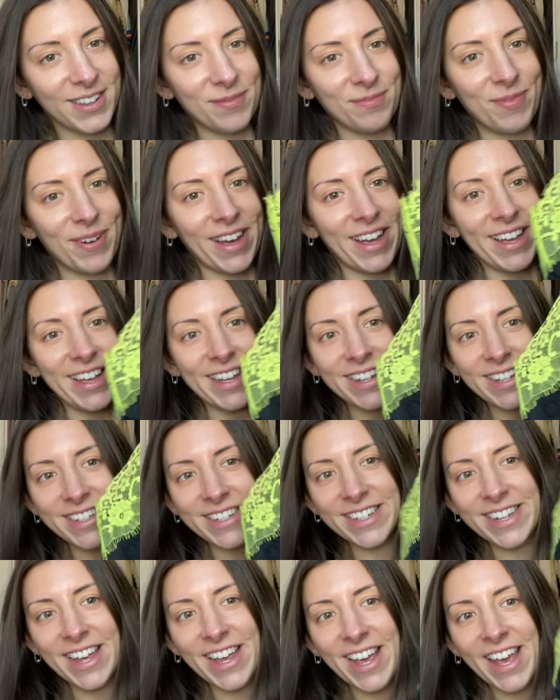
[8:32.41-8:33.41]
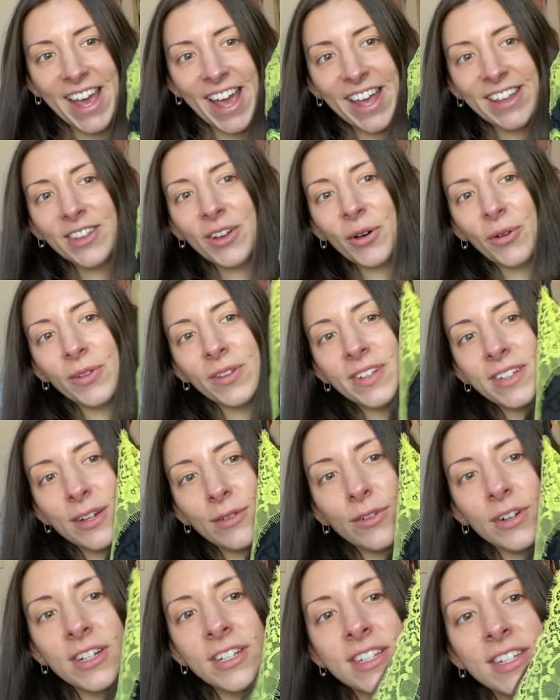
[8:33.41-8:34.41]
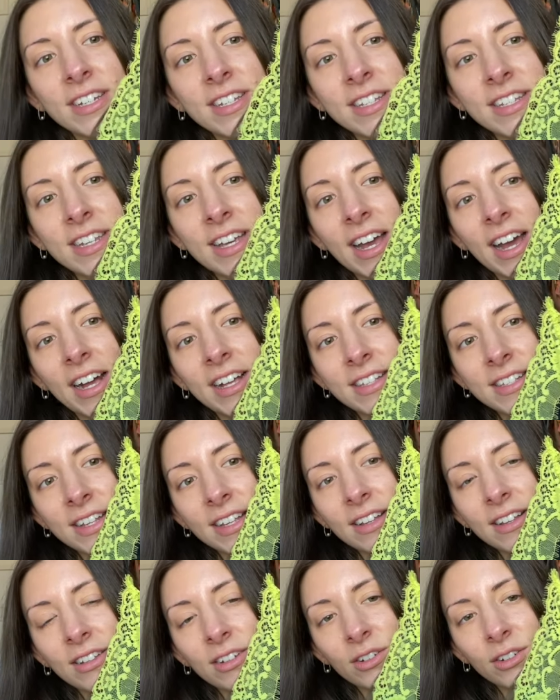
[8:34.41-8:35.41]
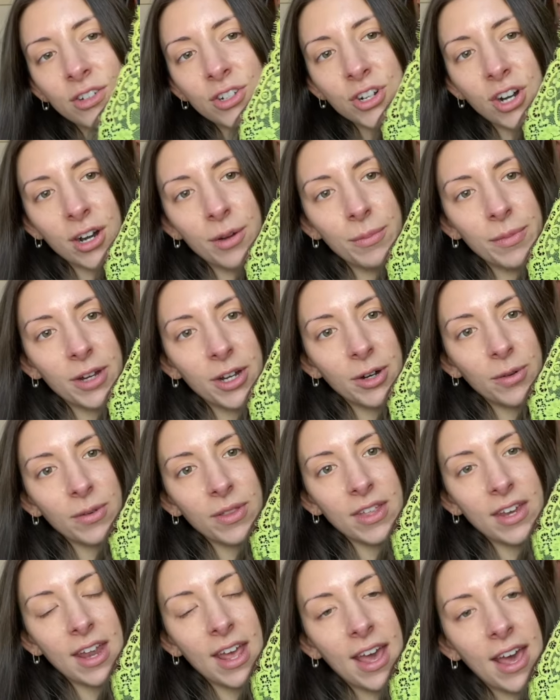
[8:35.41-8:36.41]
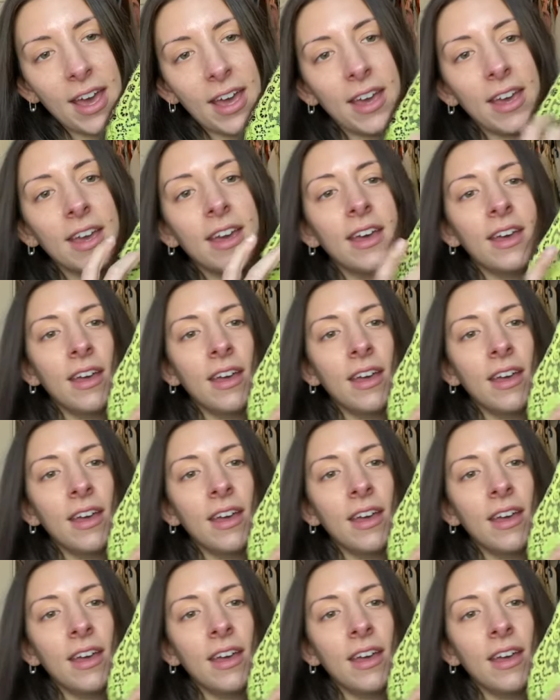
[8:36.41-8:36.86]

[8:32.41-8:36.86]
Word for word: but and the only difference is it has like a little charm here with an A.